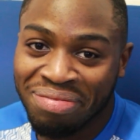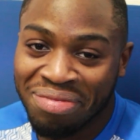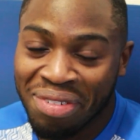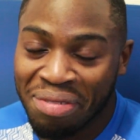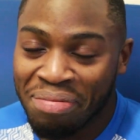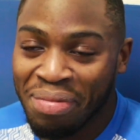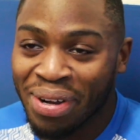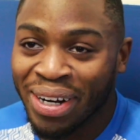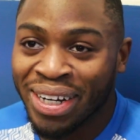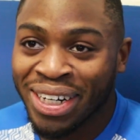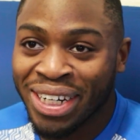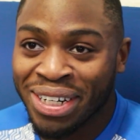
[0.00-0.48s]

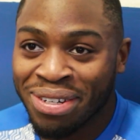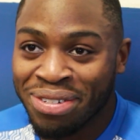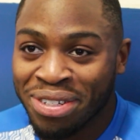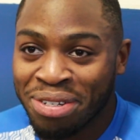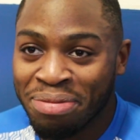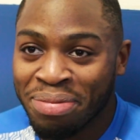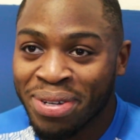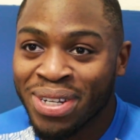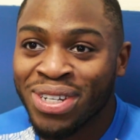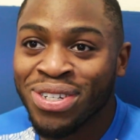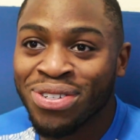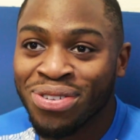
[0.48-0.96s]
America was
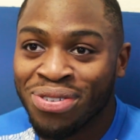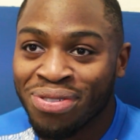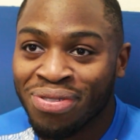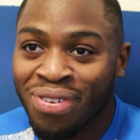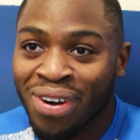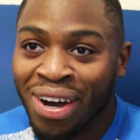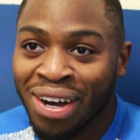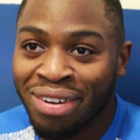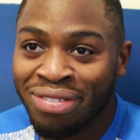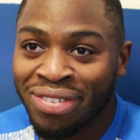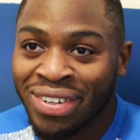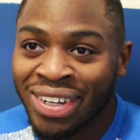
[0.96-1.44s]
a bit too
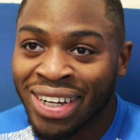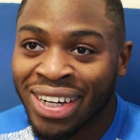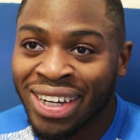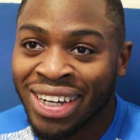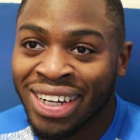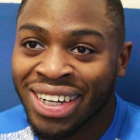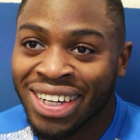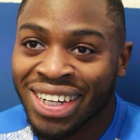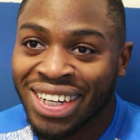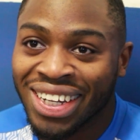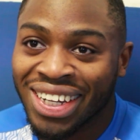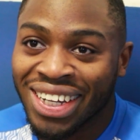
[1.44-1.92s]
far for
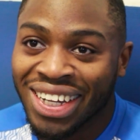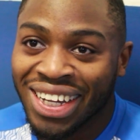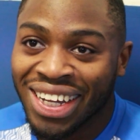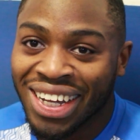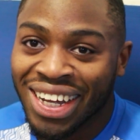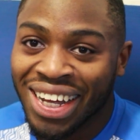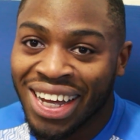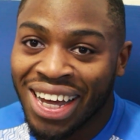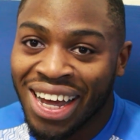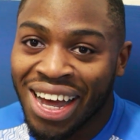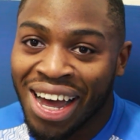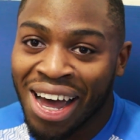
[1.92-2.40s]
her,
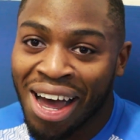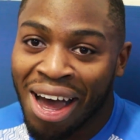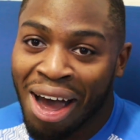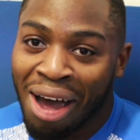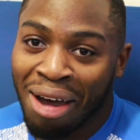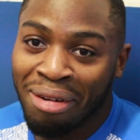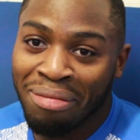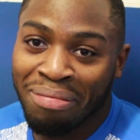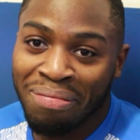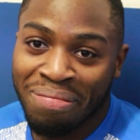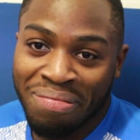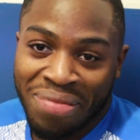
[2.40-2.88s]

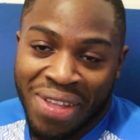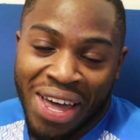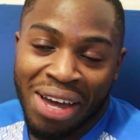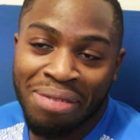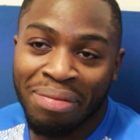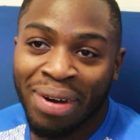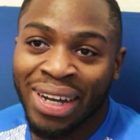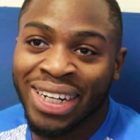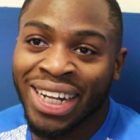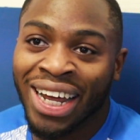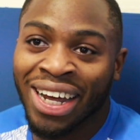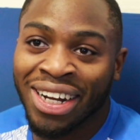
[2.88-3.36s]

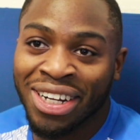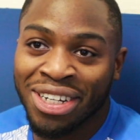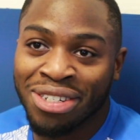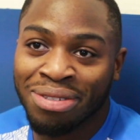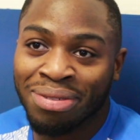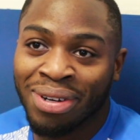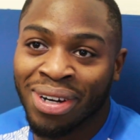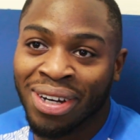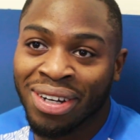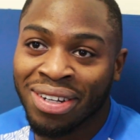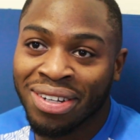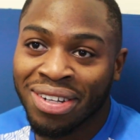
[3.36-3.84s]
and my dad
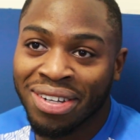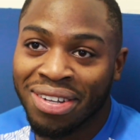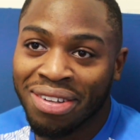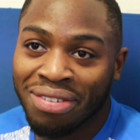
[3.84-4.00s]
as well.